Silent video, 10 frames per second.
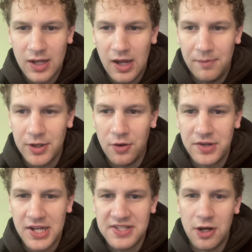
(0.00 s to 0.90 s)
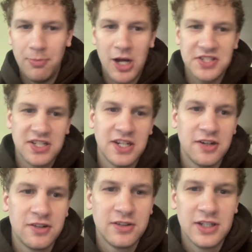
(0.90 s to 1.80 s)
gonna go Denzel Boston
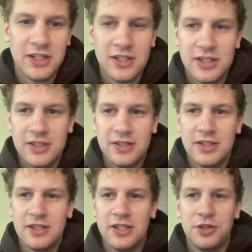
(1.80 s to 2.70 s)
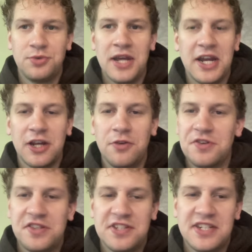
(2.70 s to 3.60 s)
here. You can't go
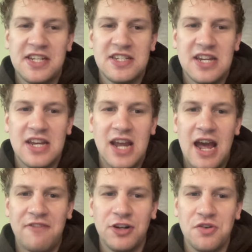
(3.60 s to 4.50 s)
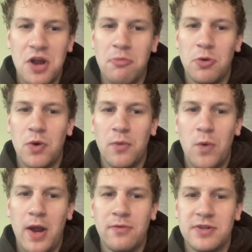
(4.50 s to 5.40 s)
into the season having your number one
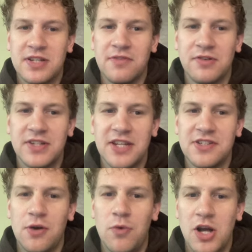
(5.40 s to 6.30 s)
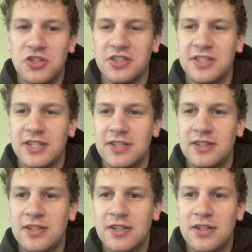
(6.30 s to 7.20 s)
wide receiver Denzel
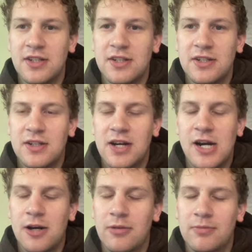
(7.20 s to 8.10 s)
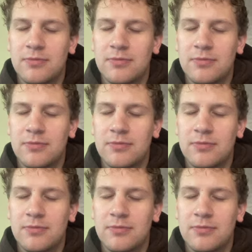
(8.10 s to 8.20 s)
Washington. I